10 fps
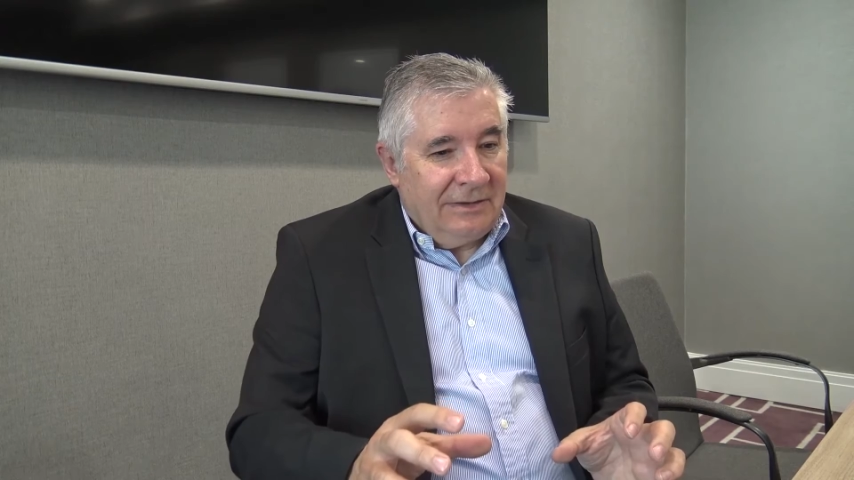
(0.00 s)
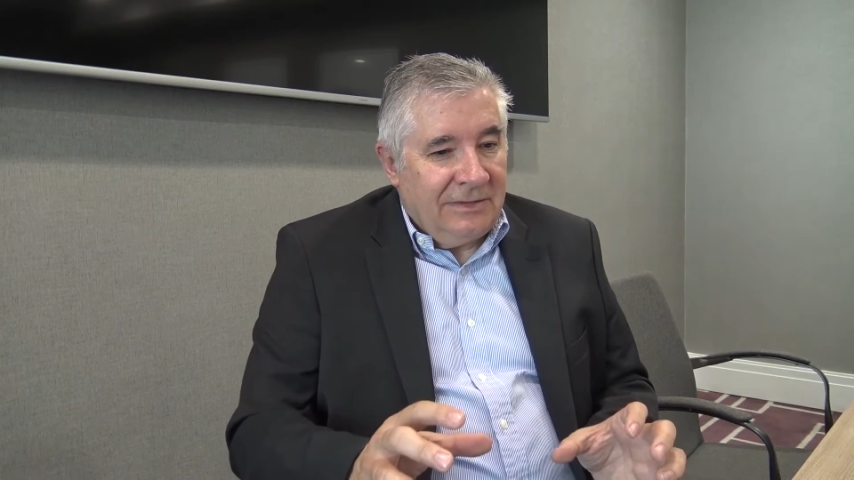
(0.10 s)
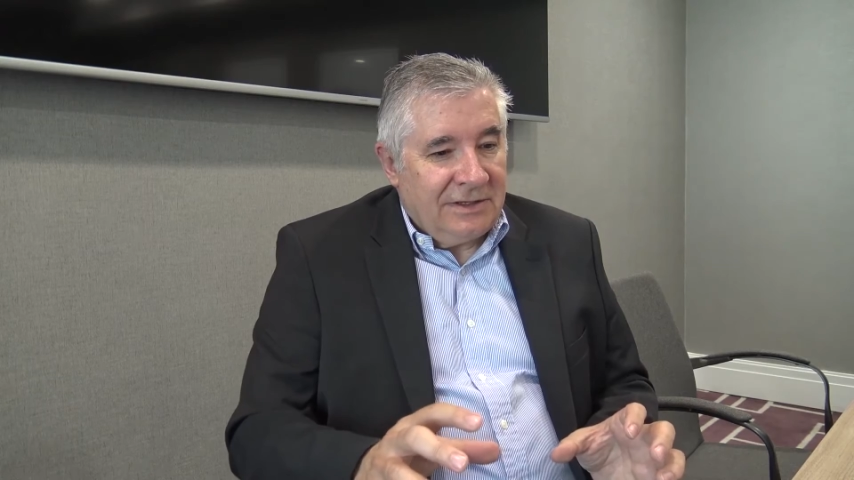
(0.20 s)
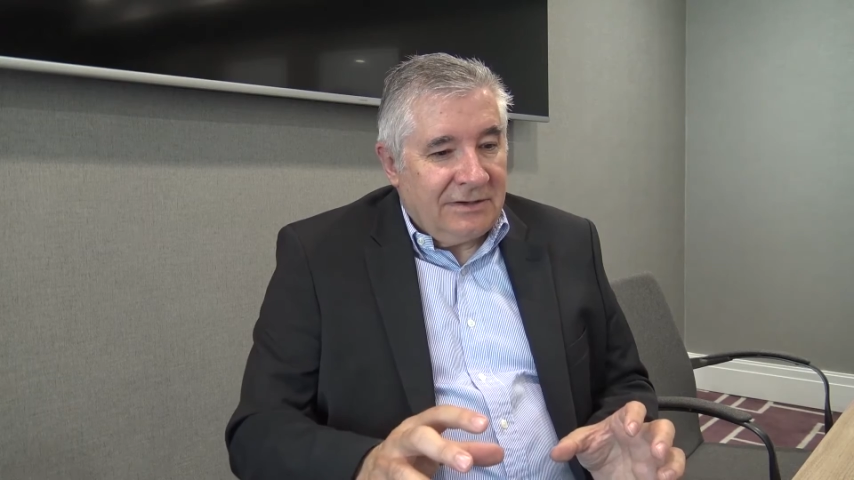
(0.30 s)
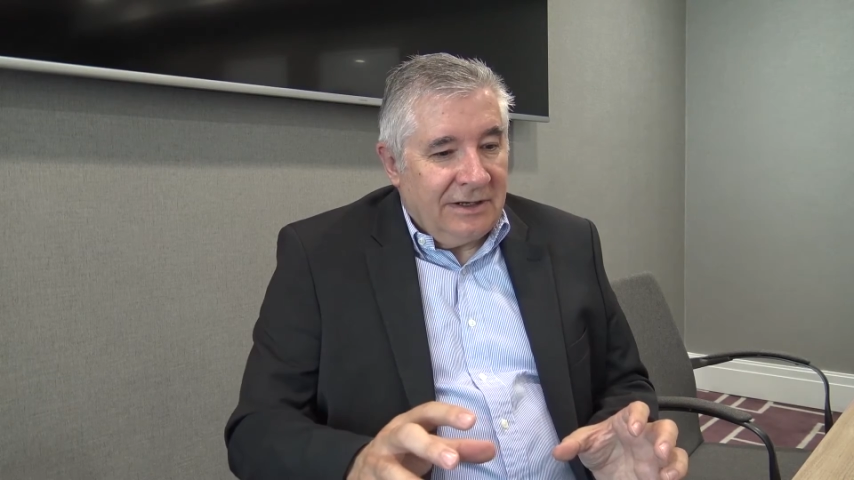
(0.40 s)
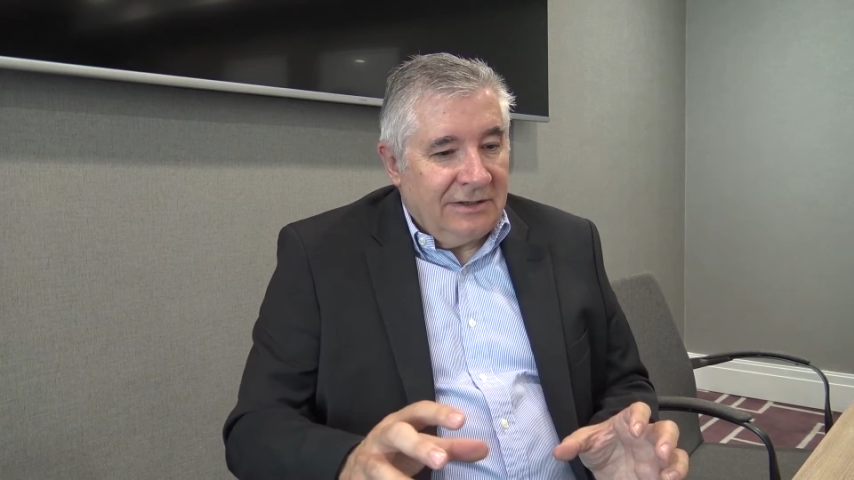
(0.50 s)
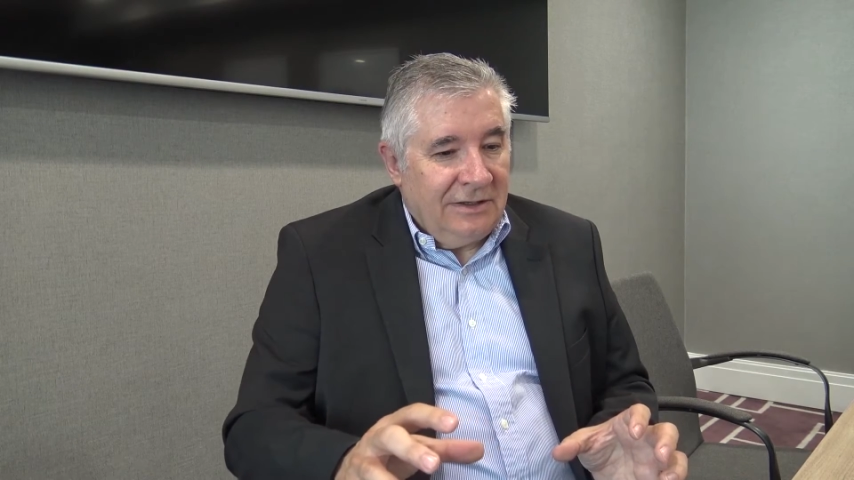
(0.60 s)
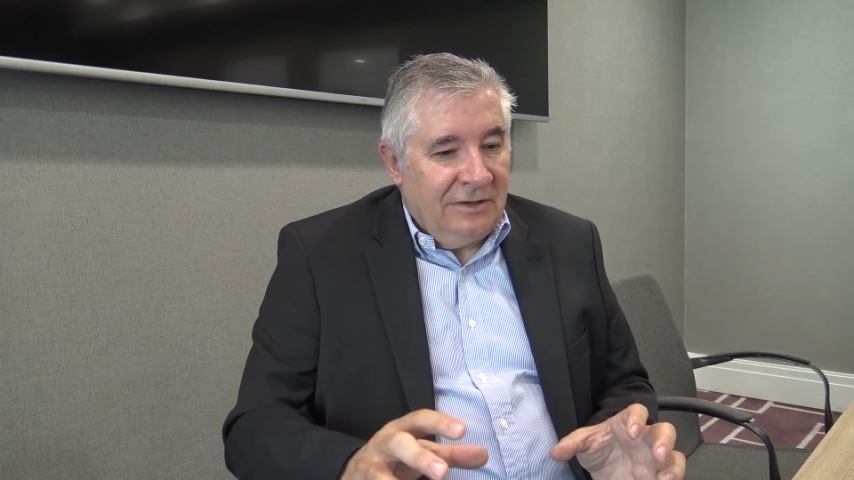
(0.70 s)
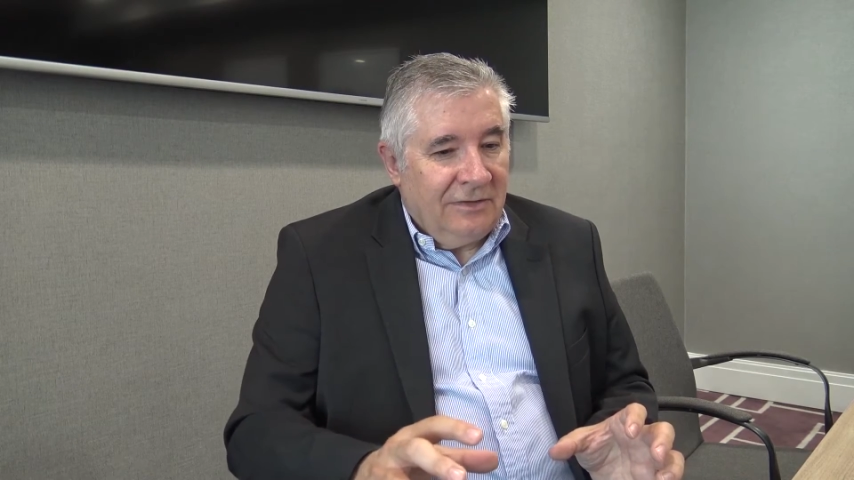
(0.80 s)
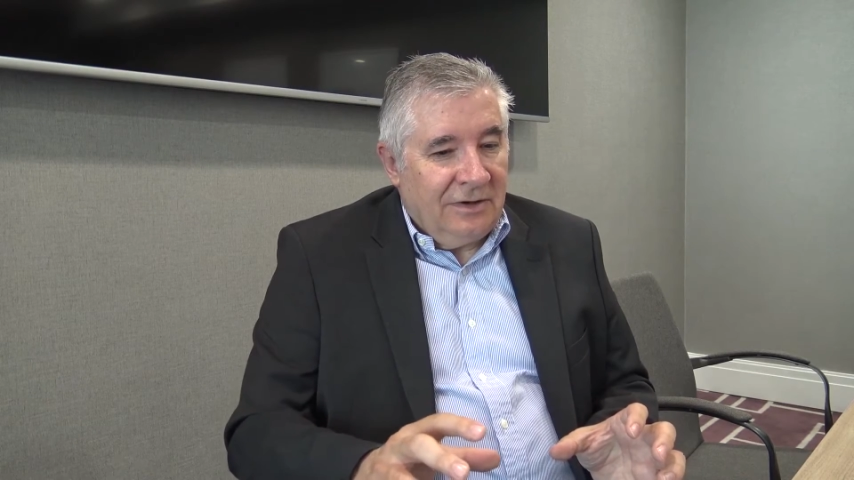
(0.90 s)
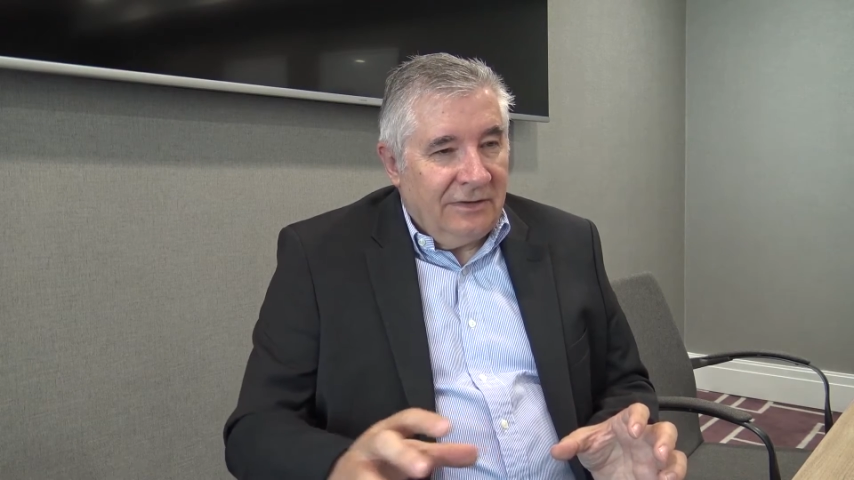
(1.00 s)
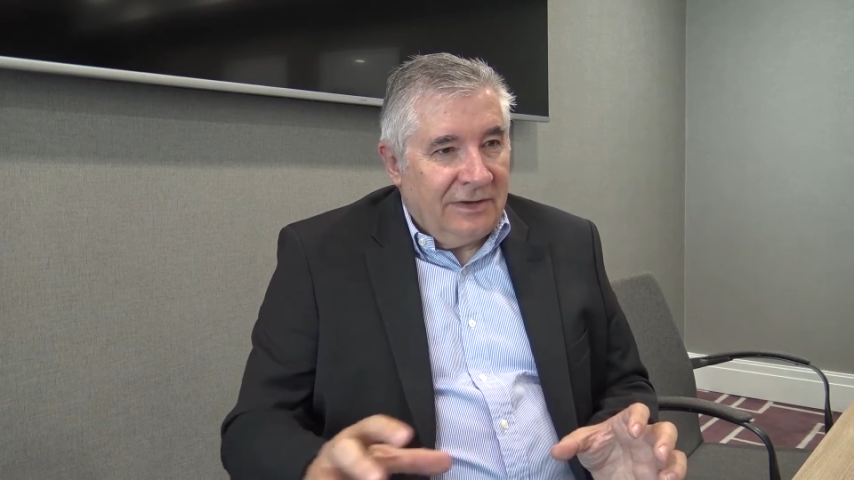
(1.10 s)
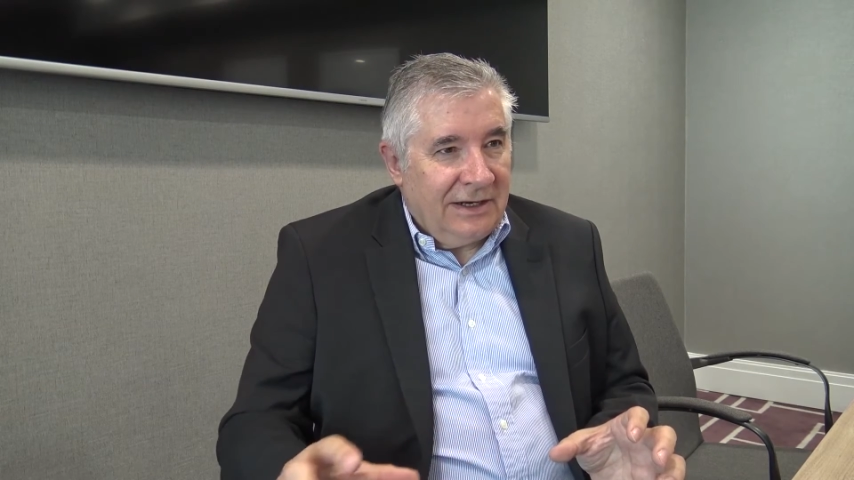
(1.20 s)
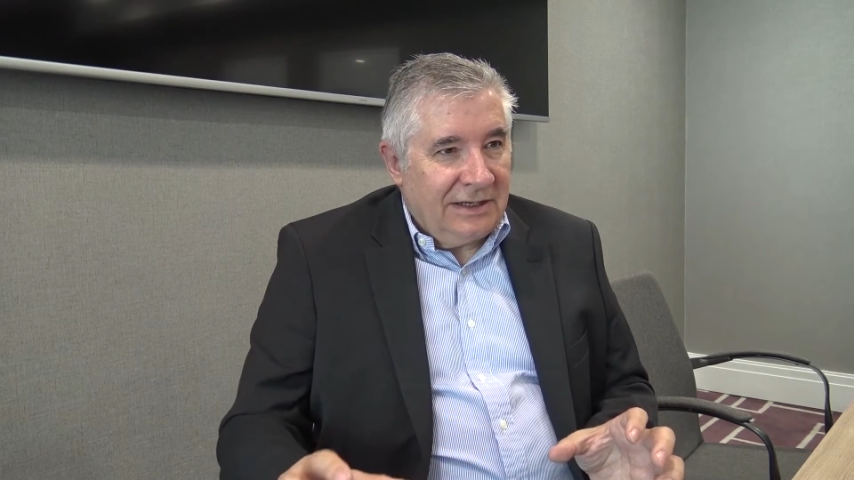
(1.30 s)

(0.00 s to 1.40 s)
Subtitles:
demonstrate that you've got that